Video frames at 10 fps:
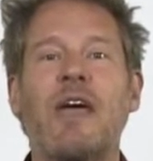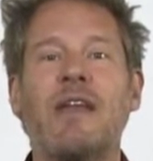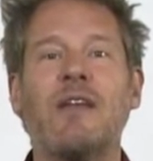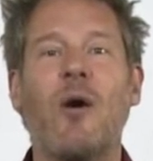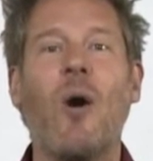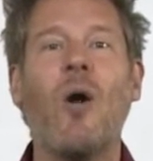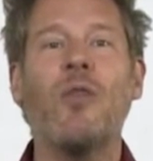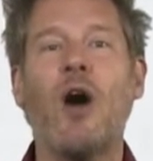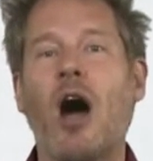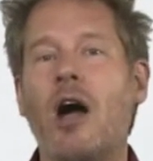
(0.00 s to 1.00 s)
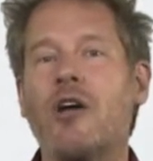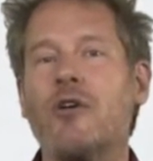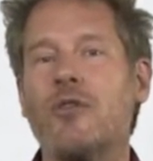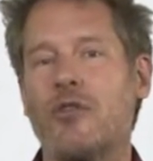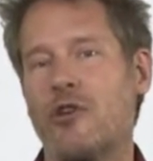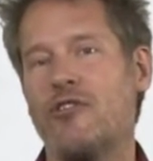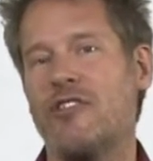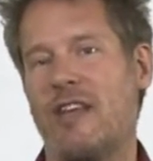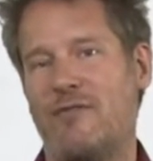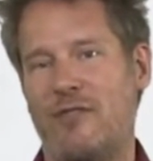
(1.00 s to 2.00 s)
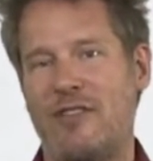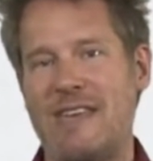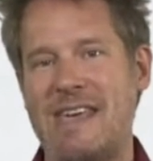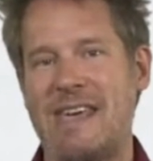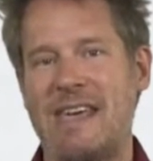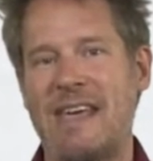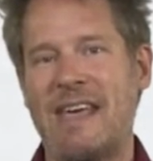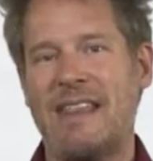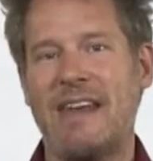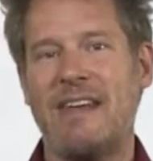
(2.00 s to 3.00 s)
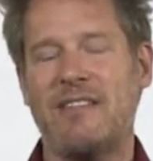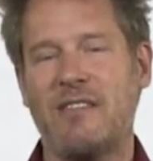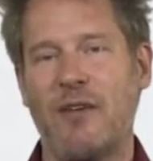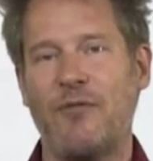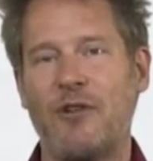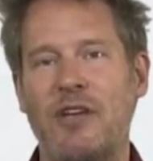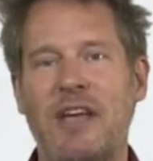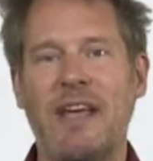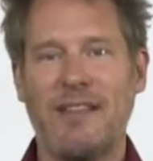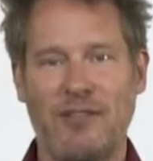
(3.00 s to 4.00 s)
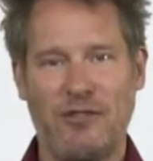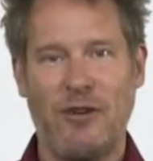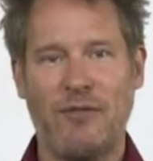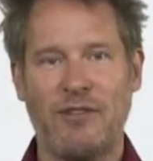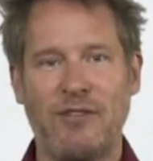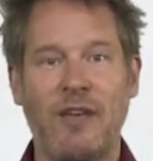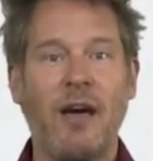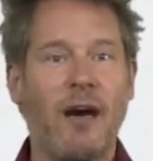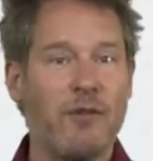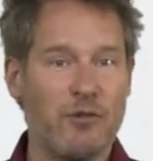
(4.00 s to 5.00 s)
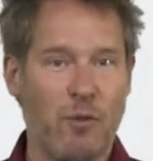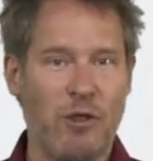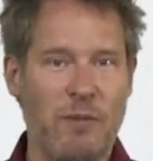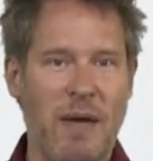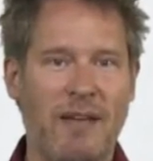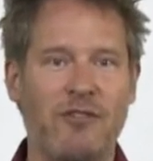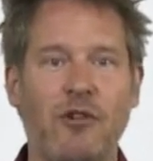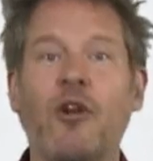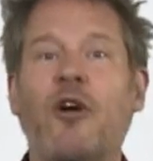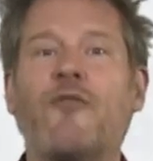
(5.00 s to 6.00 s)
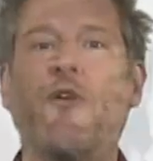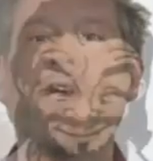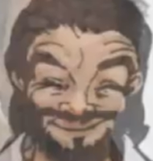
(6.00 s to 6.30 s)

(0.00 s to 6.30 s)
and all the hunger, thirst, and fatigue that he had suffered in the service of his worthy master. For he